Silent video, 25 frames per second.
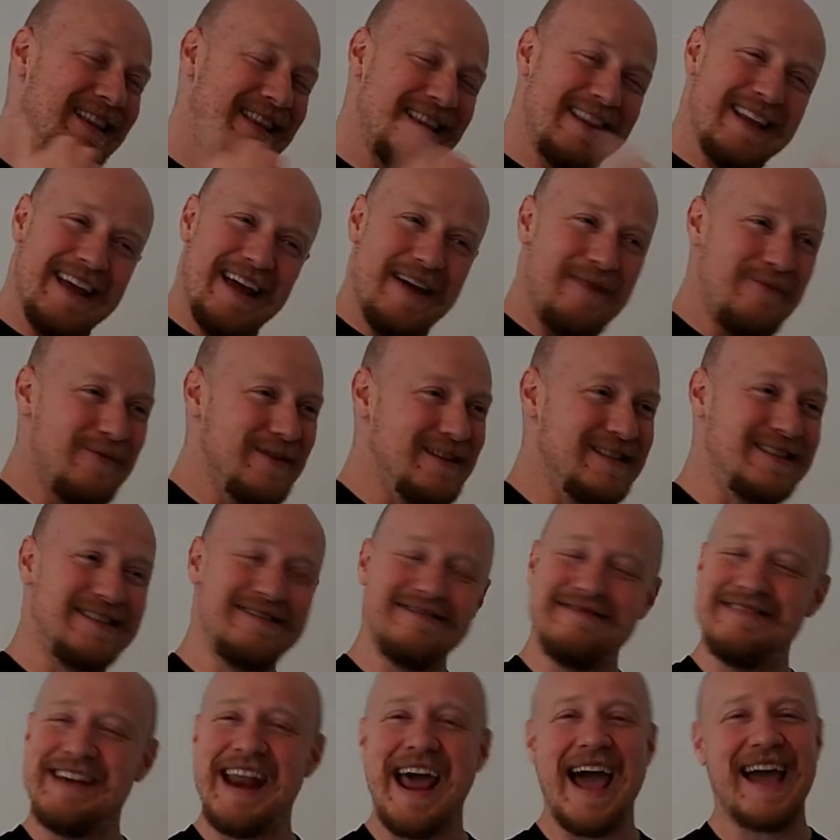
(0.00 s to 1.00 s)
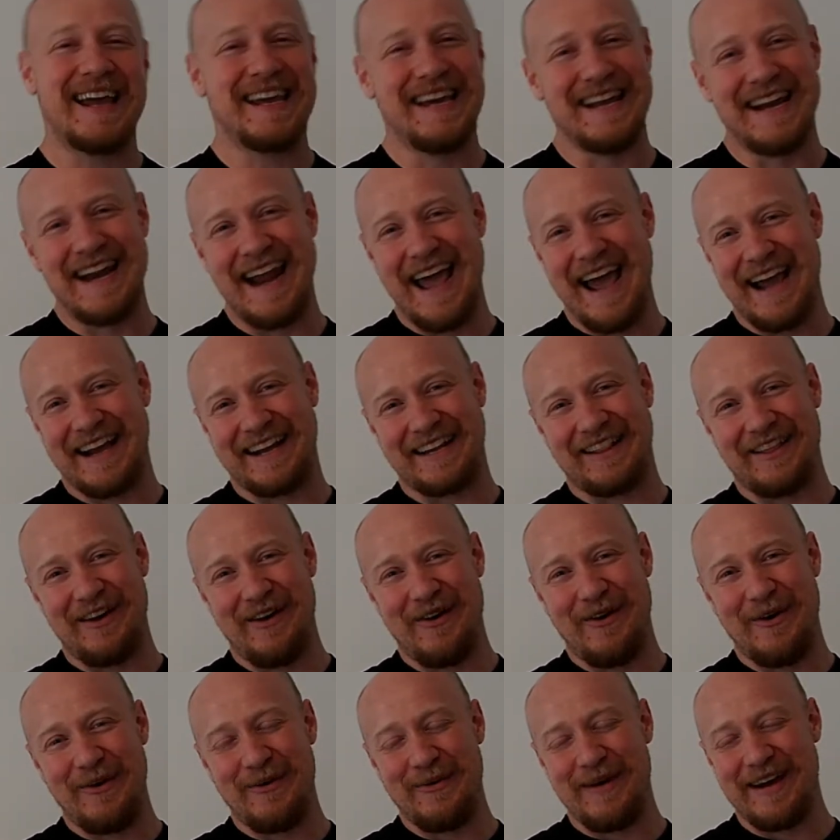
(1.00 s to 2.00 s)
It was neck and neck the
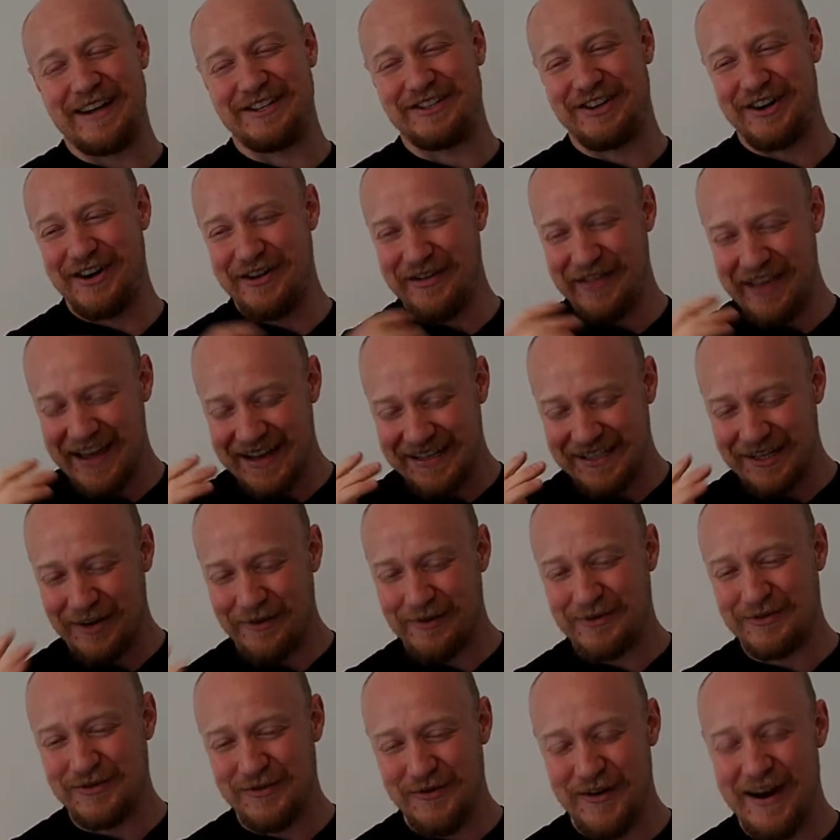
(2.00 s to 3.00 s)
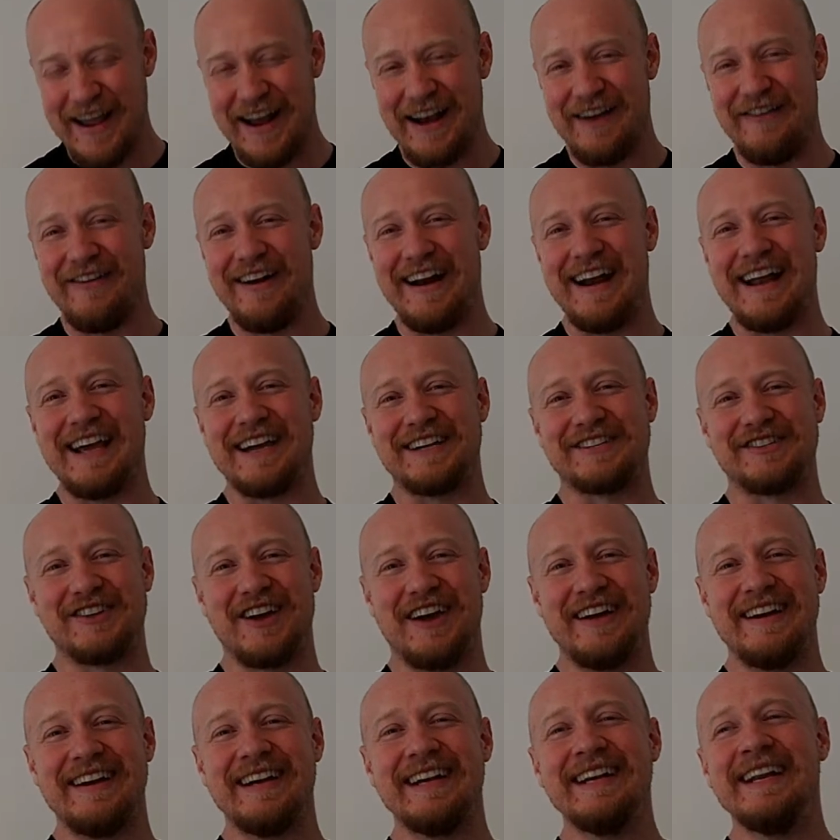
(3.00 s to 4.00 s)
whole way through this. So it was really, really
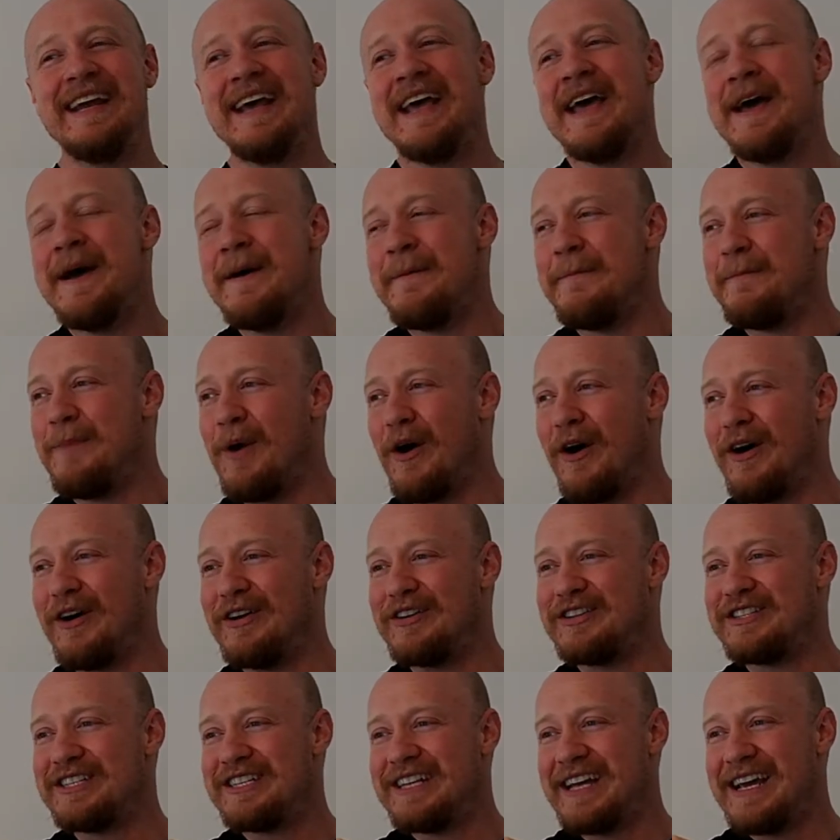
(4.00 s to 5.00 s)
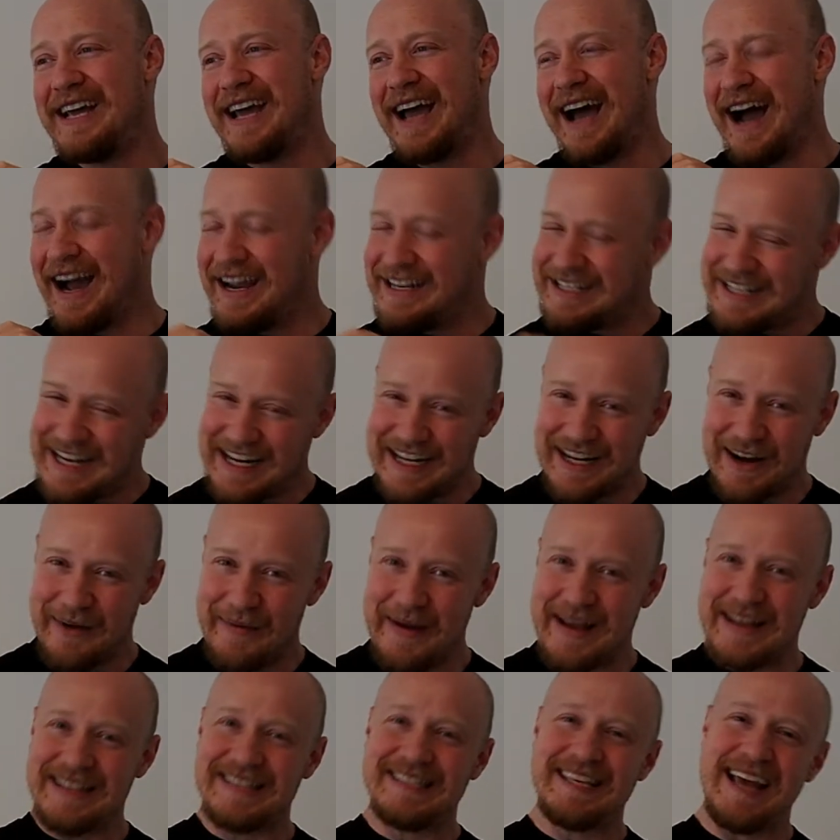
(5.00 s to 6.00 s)
exciting. But I did come
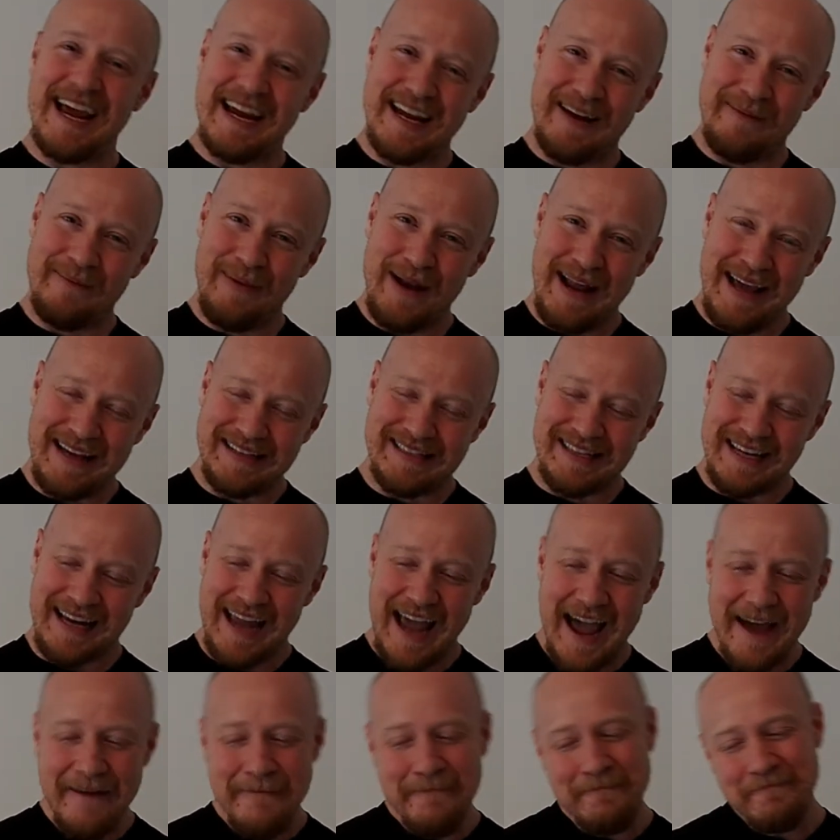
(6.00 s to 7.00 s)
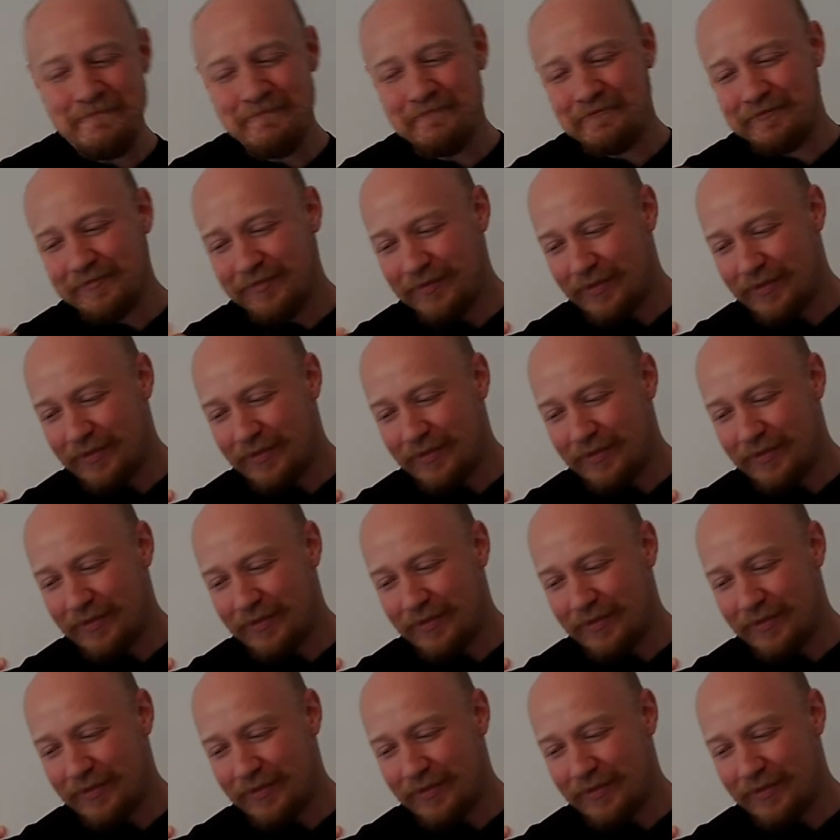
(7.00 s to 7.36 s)
in second place again.